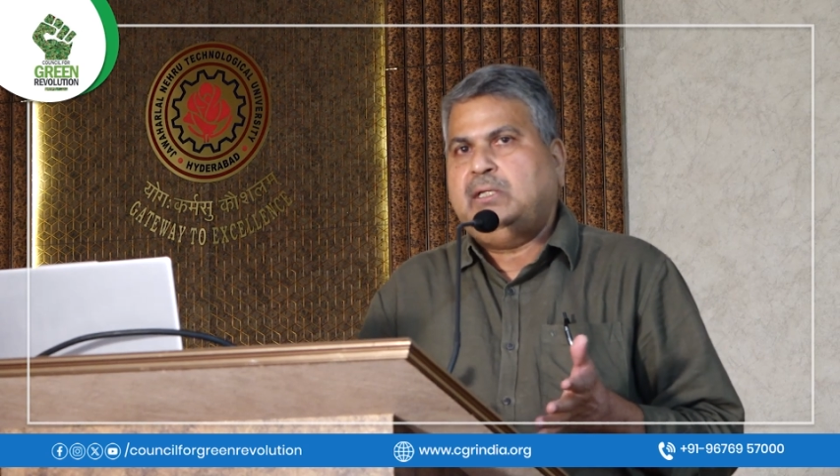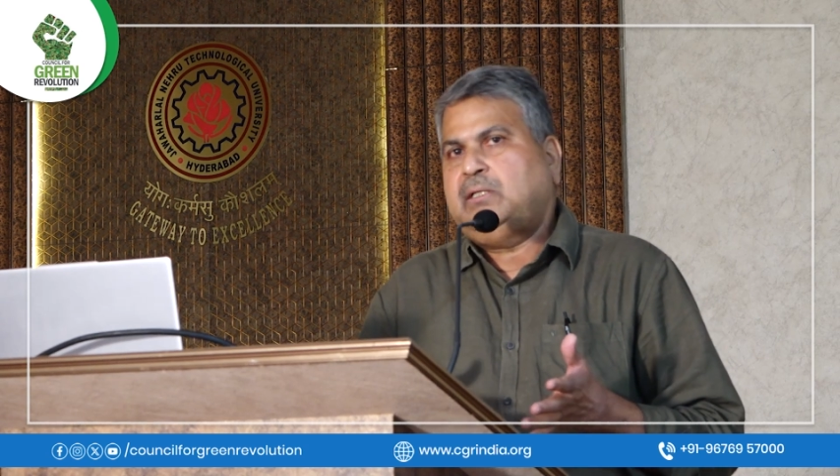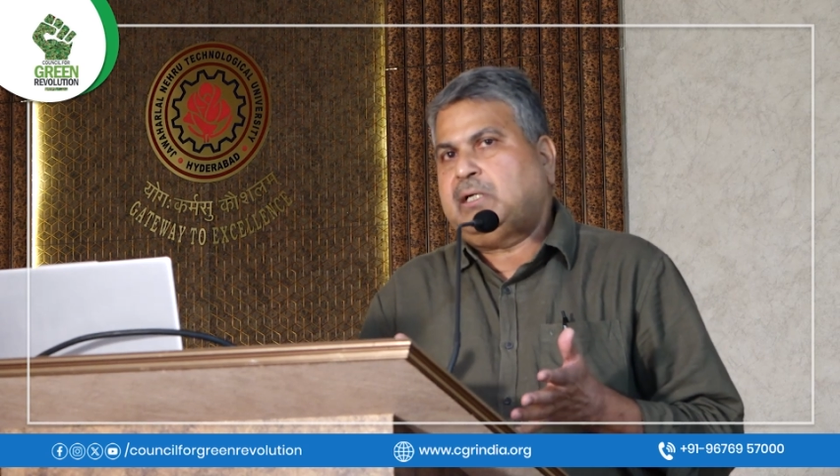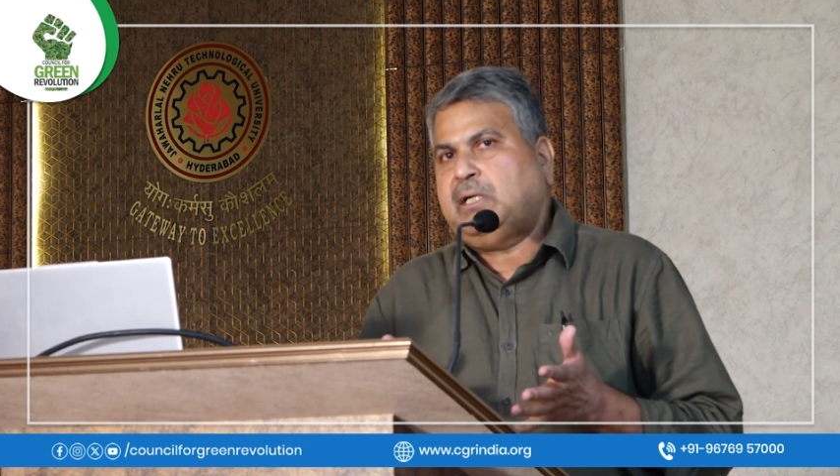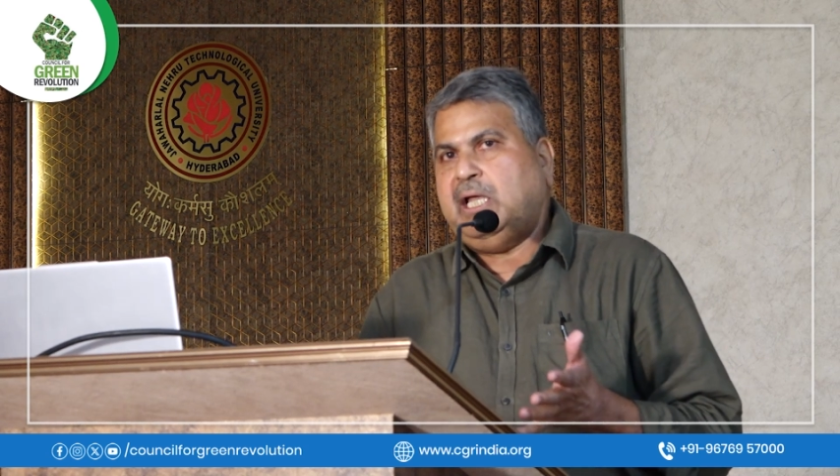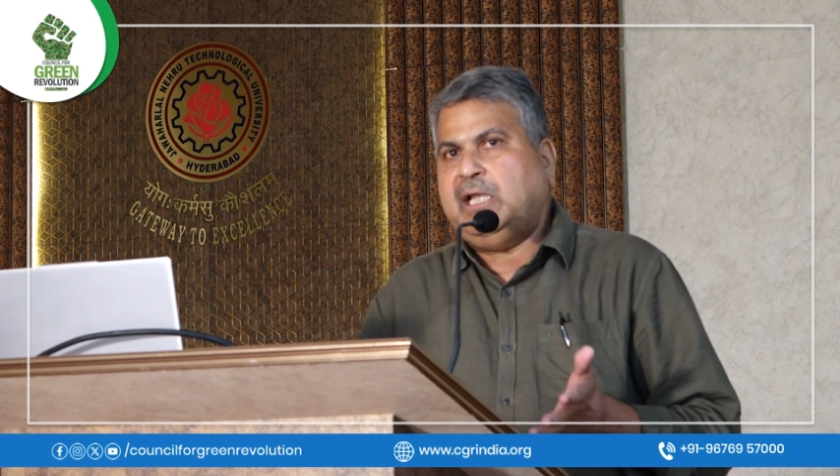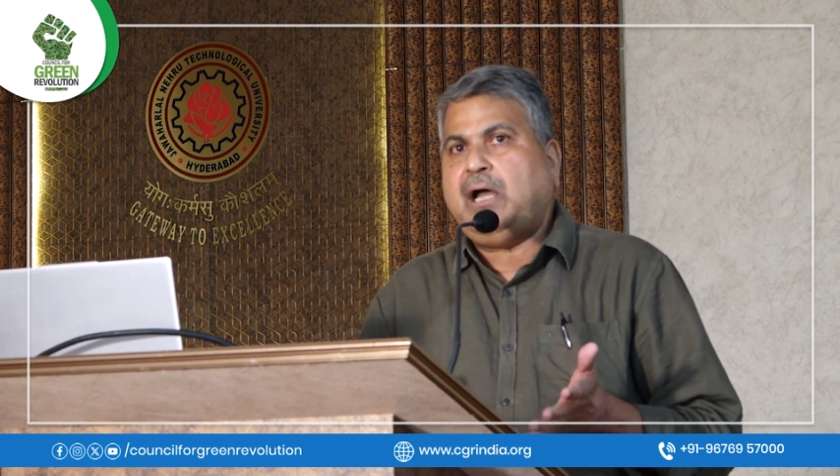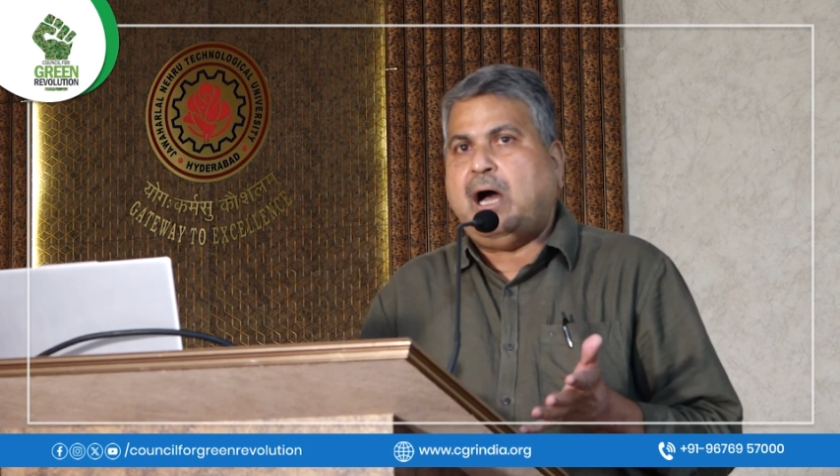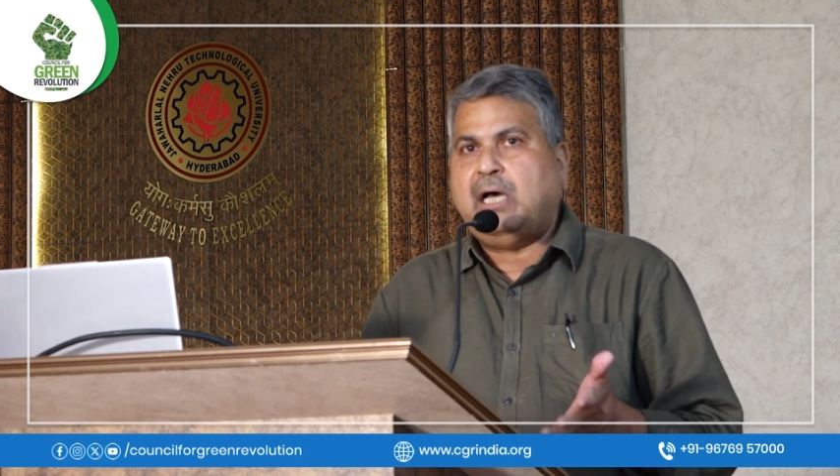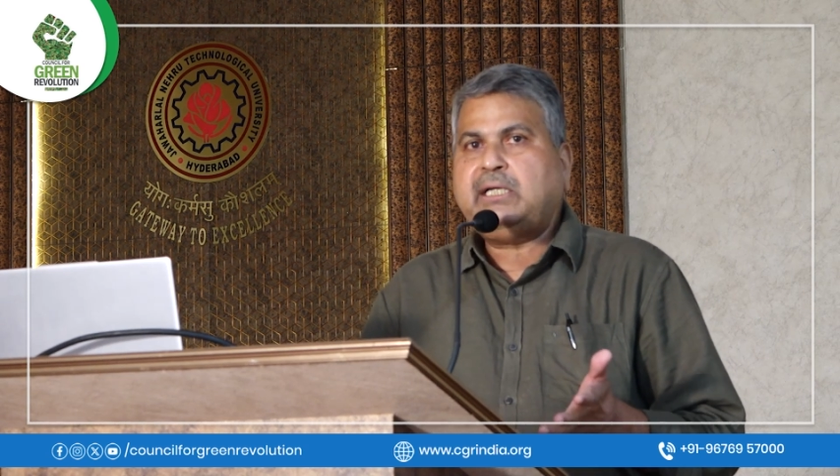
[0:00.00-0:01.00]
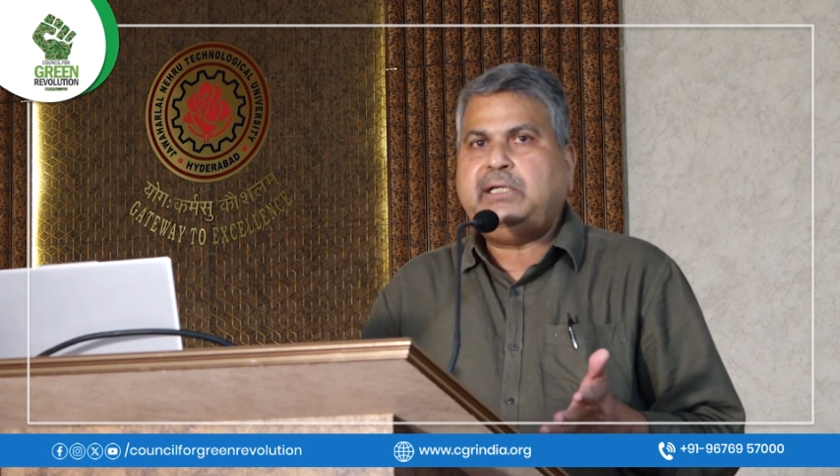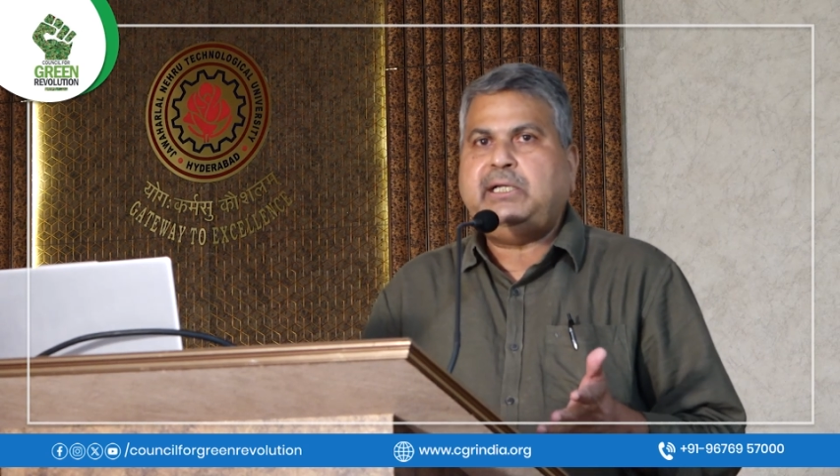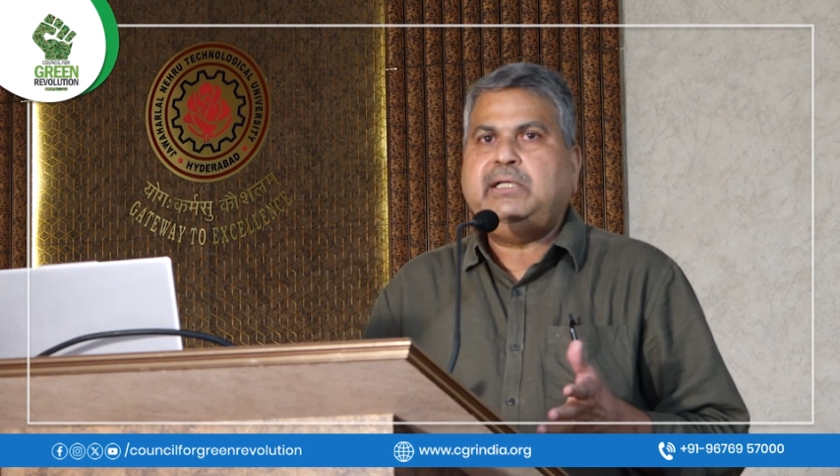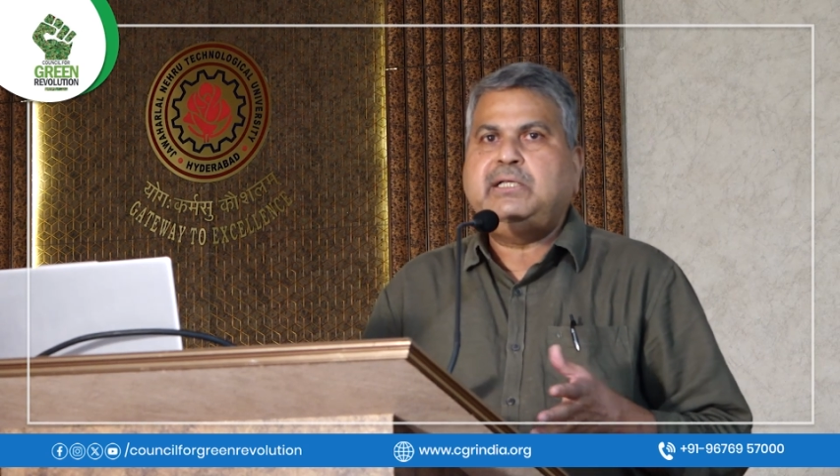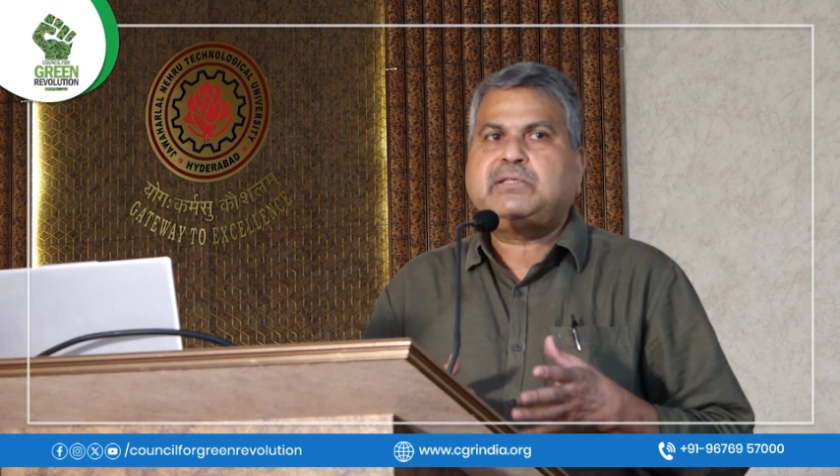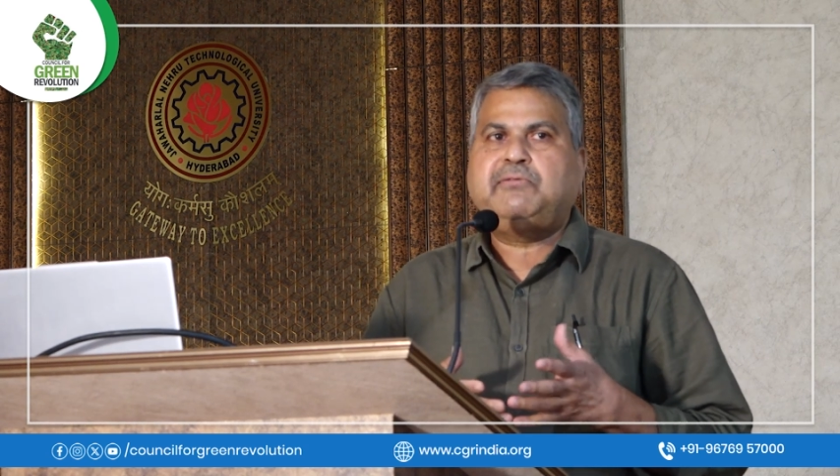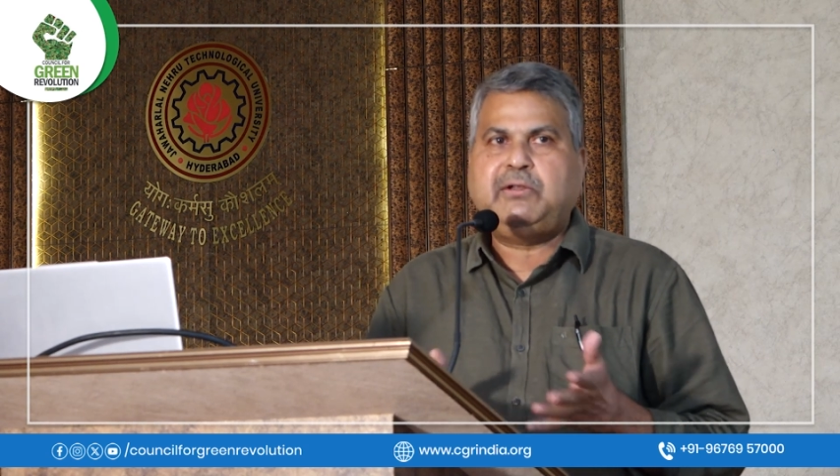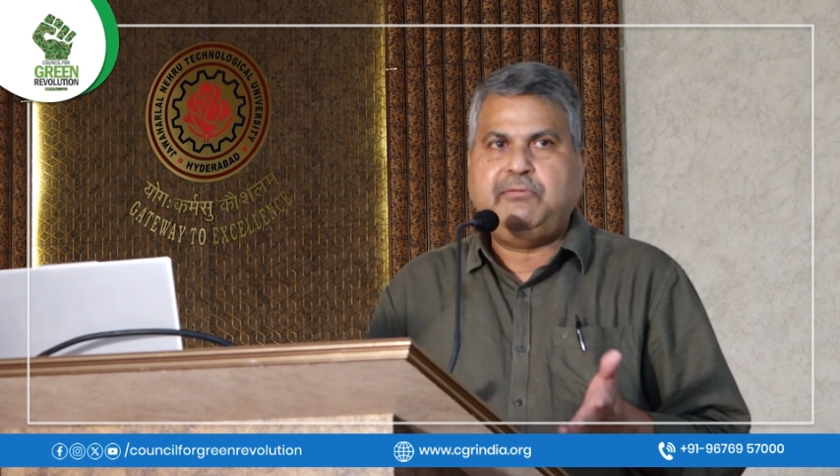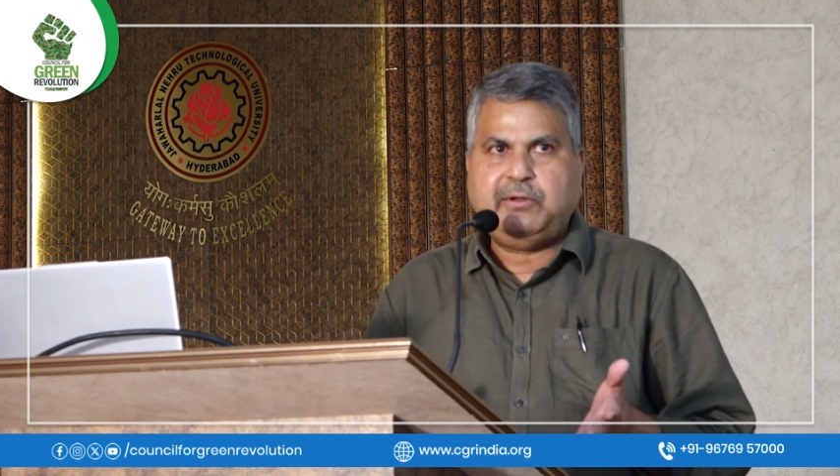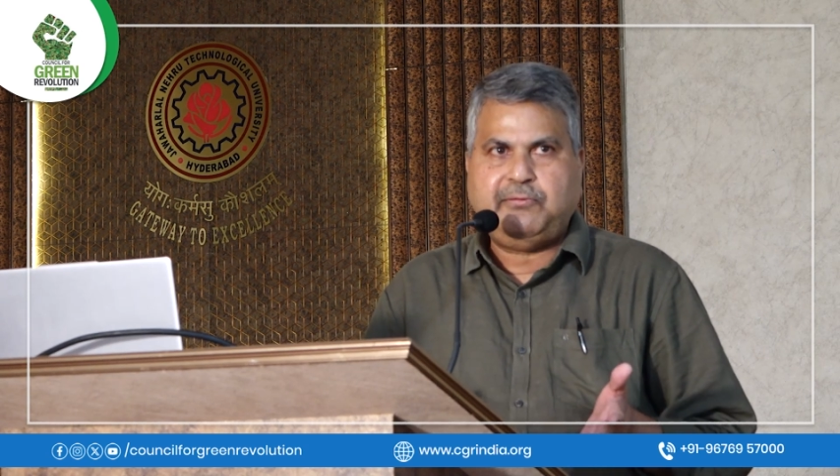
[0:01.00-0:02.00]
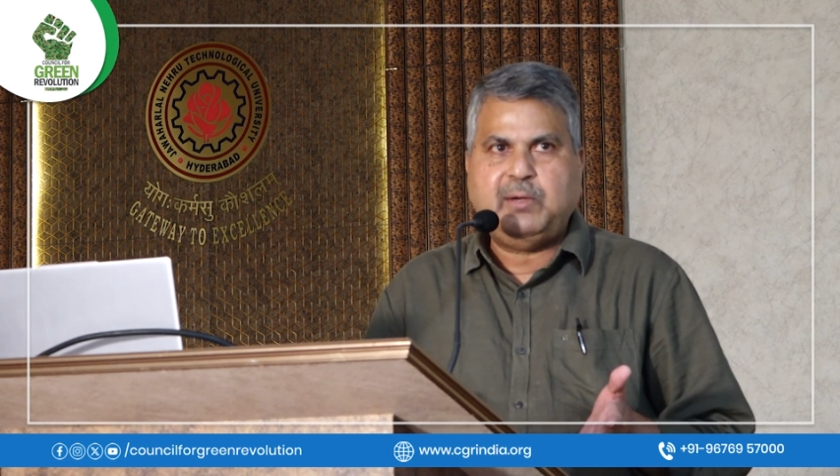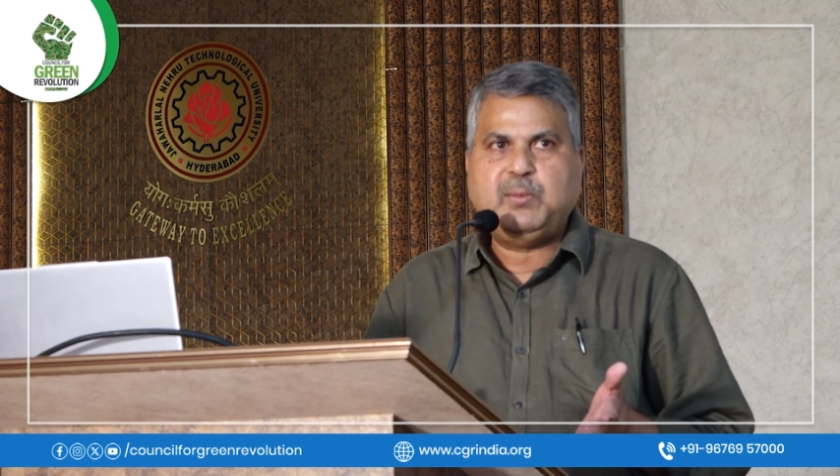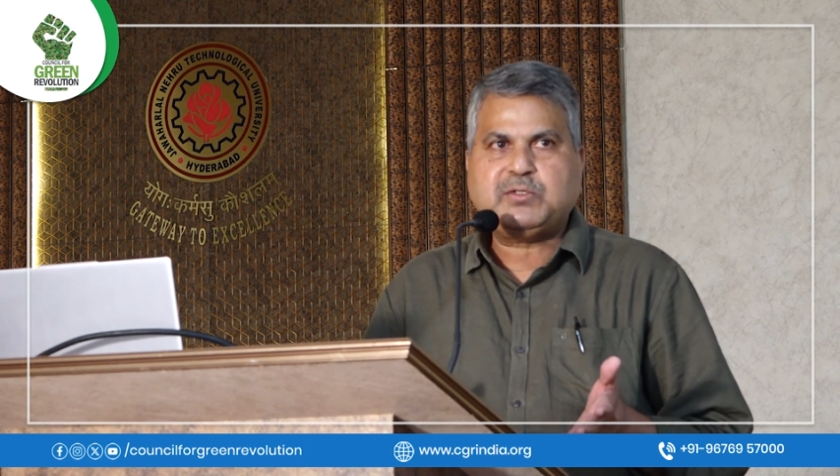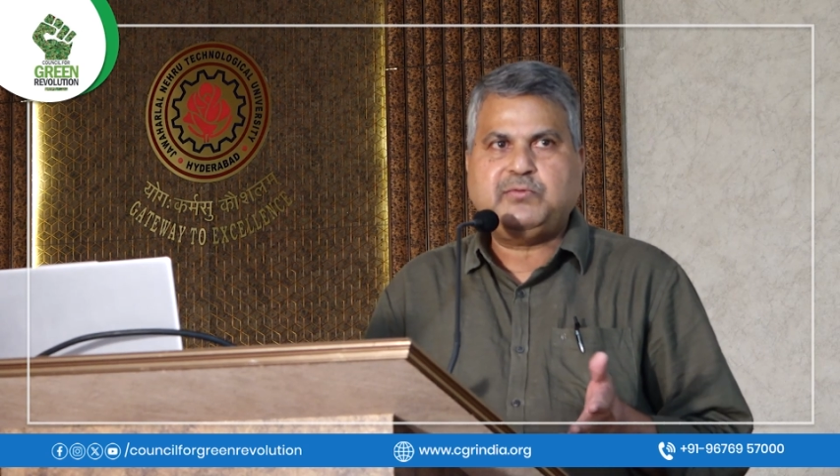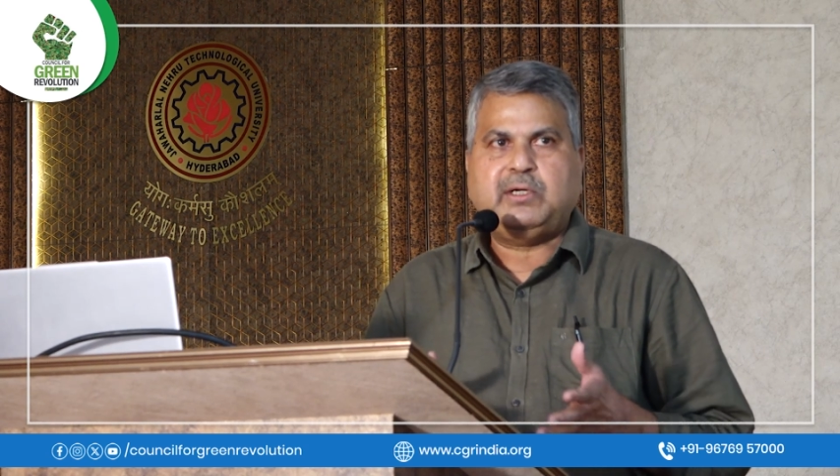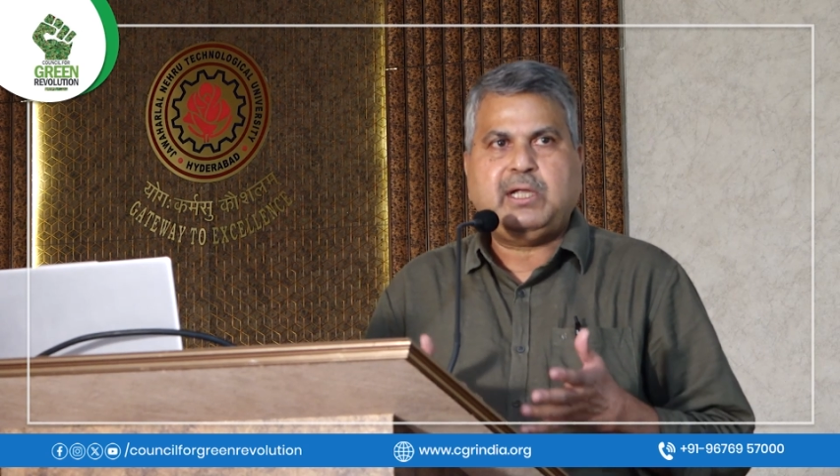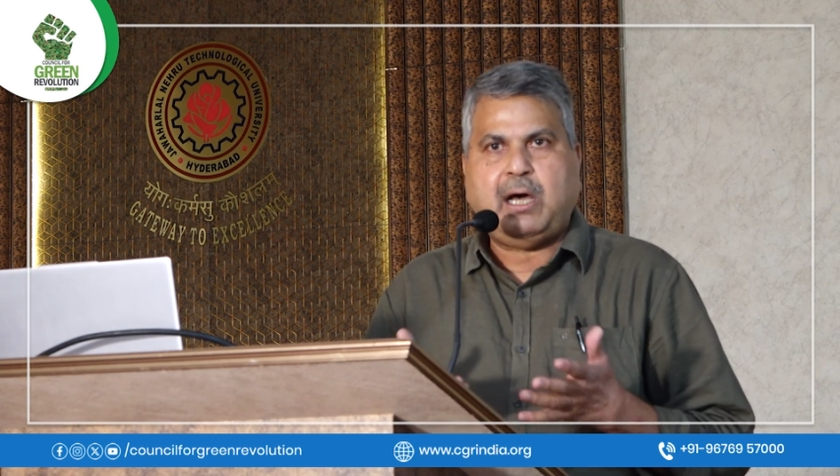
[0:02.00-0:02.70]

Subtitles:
that RET is a very, very famous word.